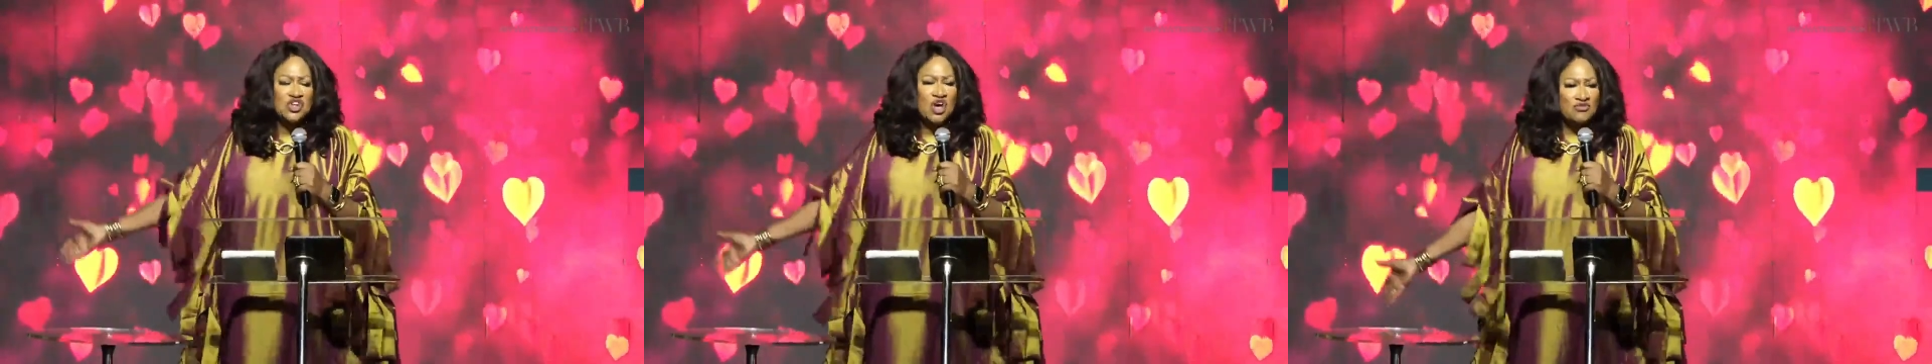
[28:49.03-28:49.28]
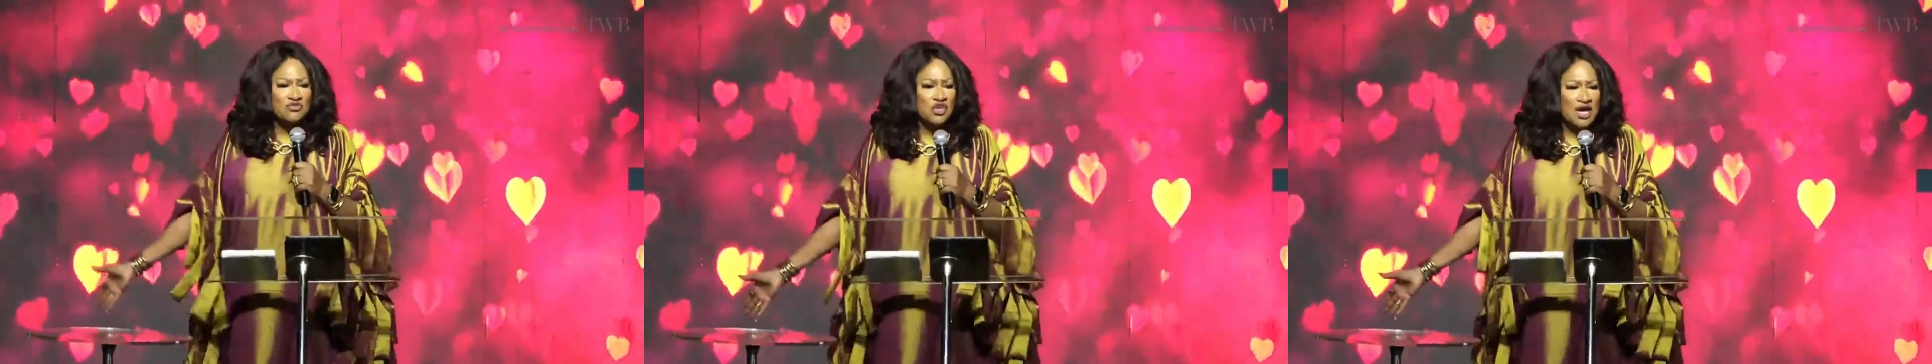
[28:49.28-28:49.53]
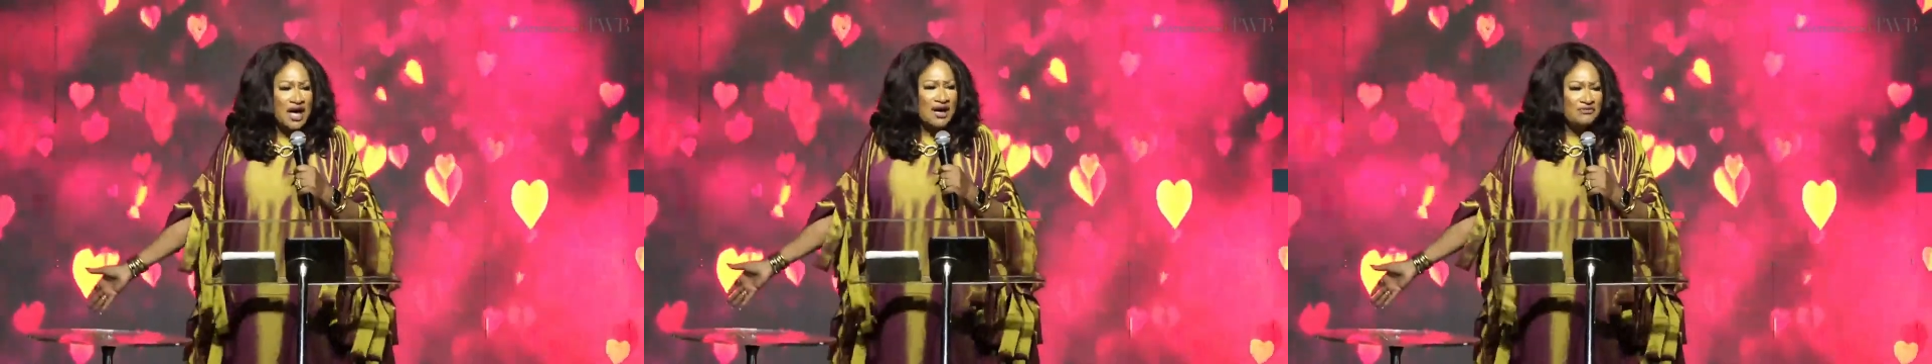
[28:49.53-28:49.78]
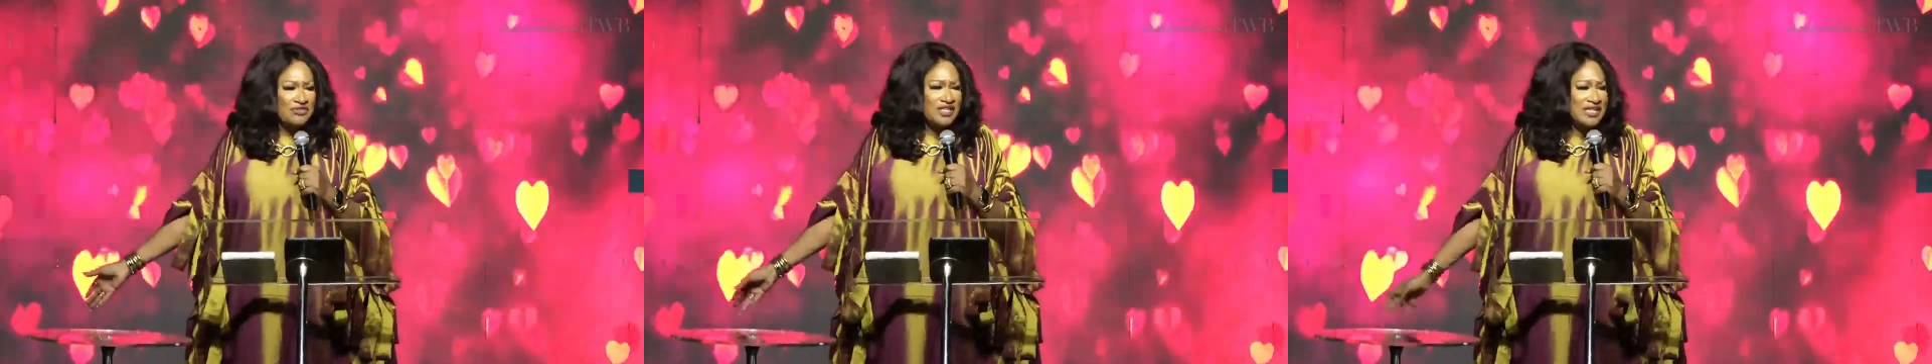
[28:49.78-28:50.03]
off your
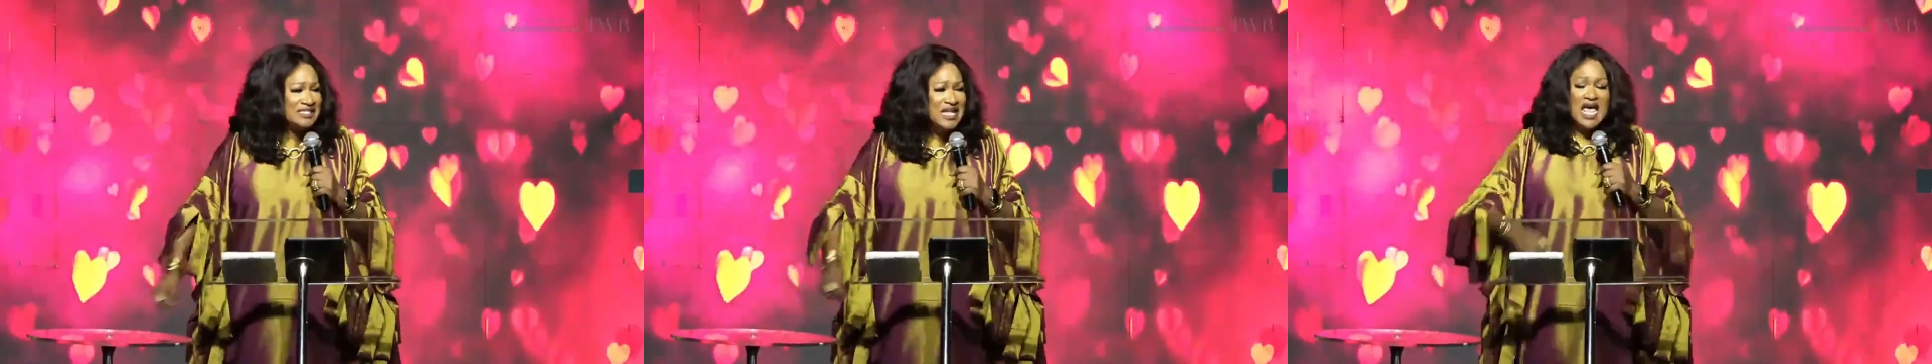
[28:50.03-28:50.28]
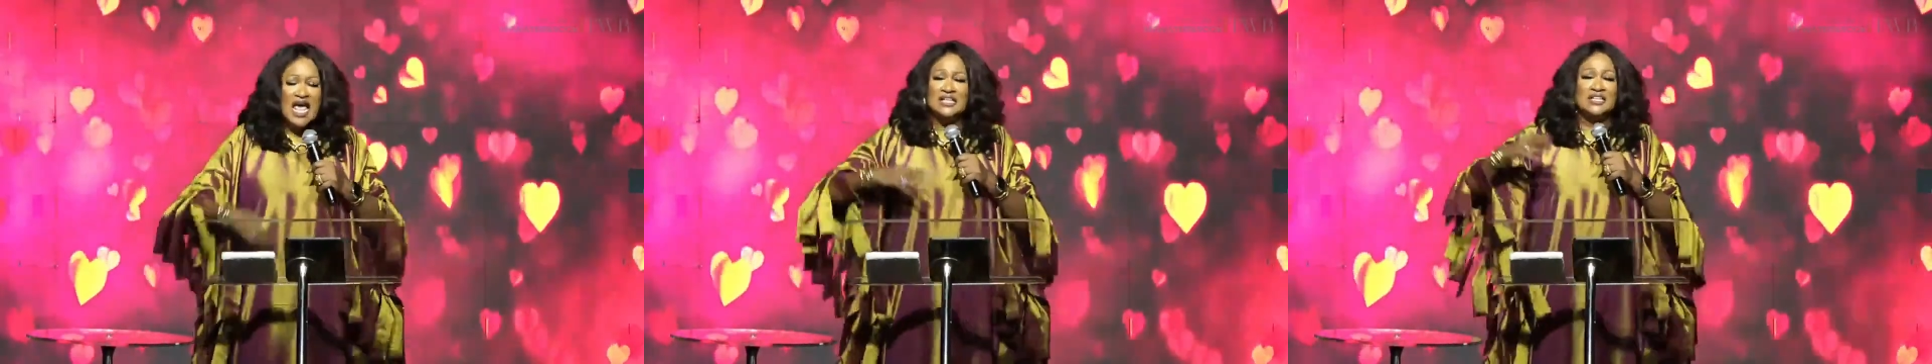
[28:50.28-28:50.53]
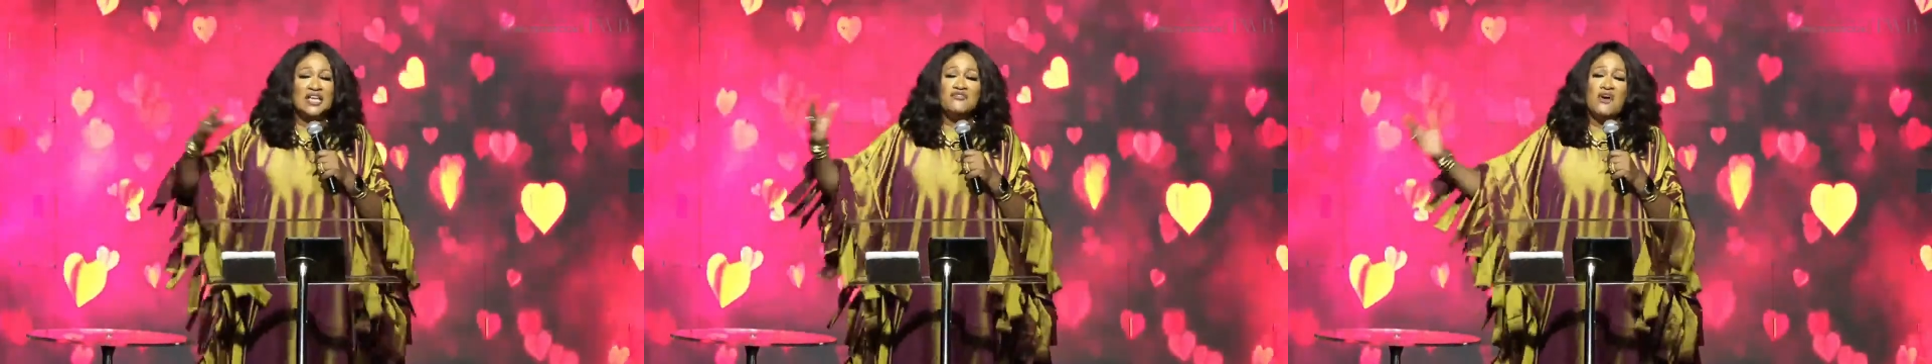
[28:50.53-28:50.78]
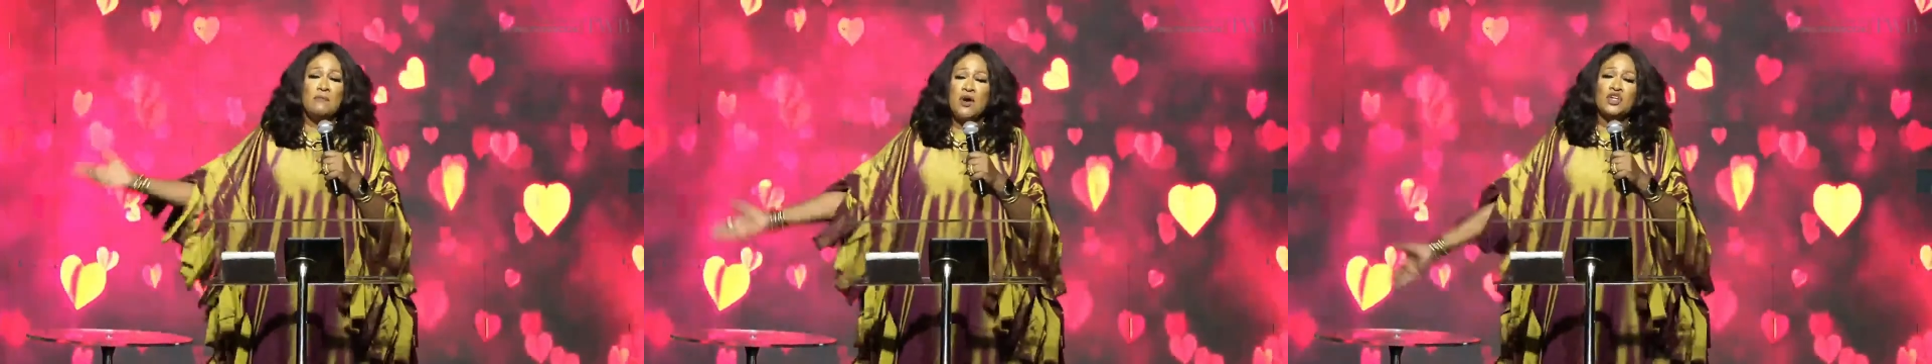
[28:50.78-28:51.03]
confidence and give
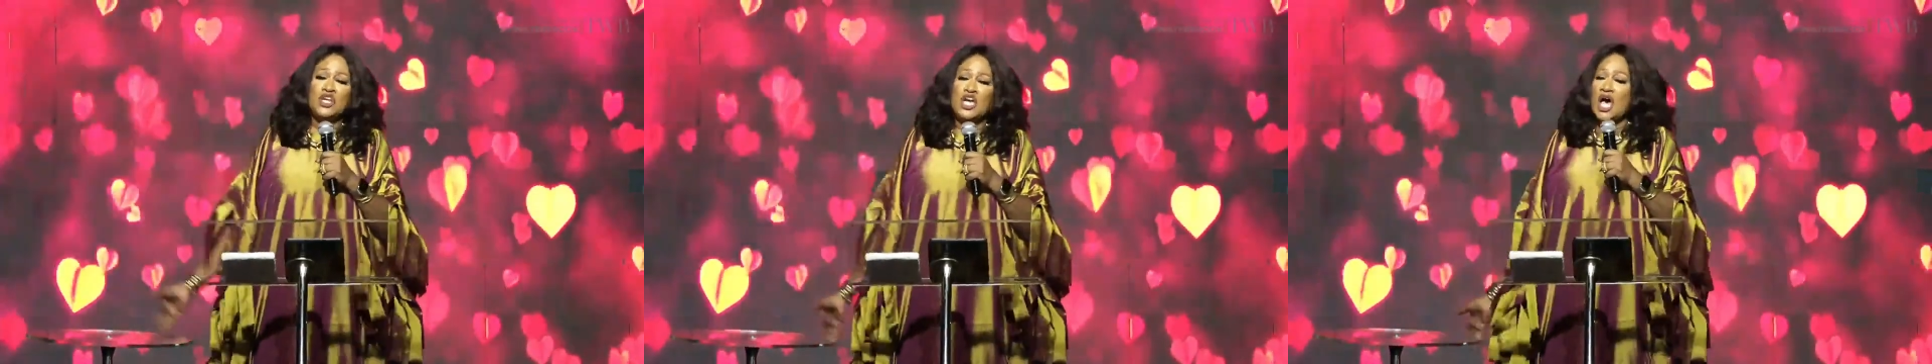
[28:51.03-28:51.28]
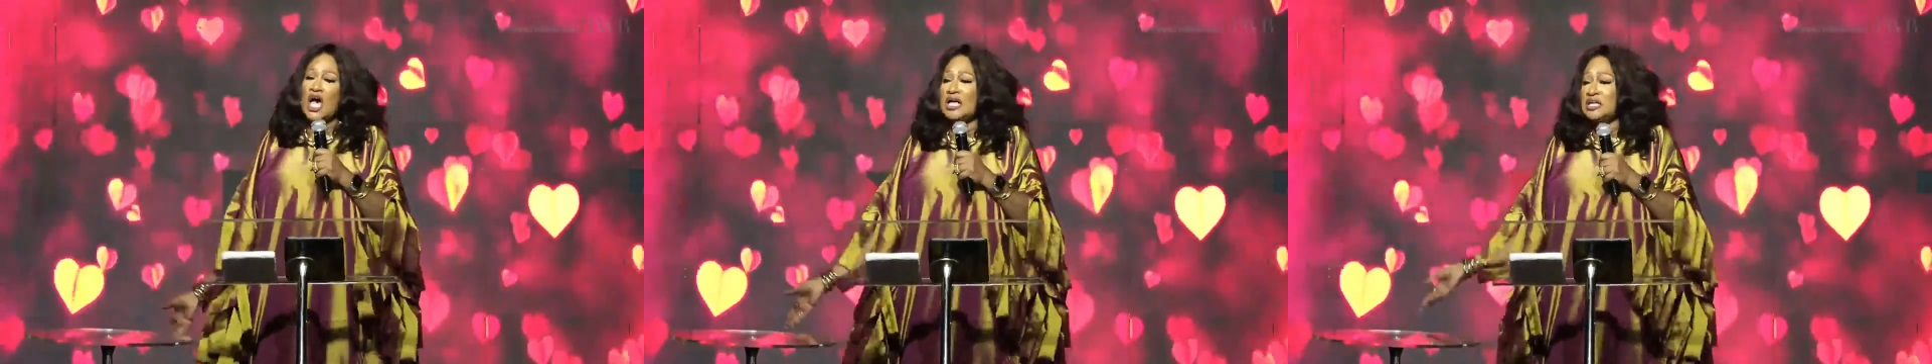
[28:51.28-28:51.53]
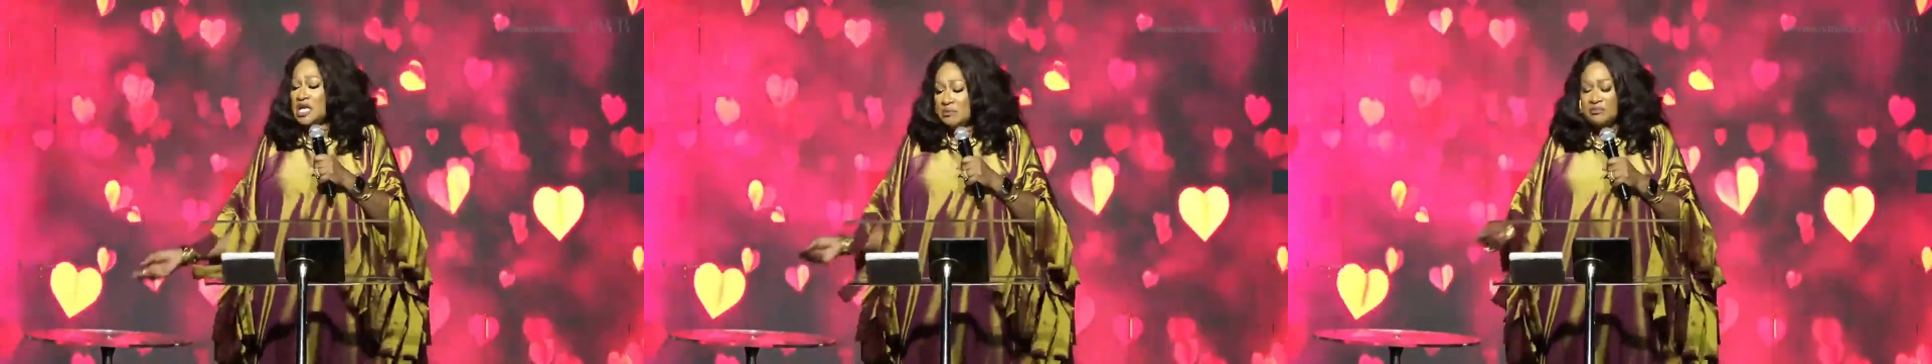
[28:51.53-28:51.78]
up on God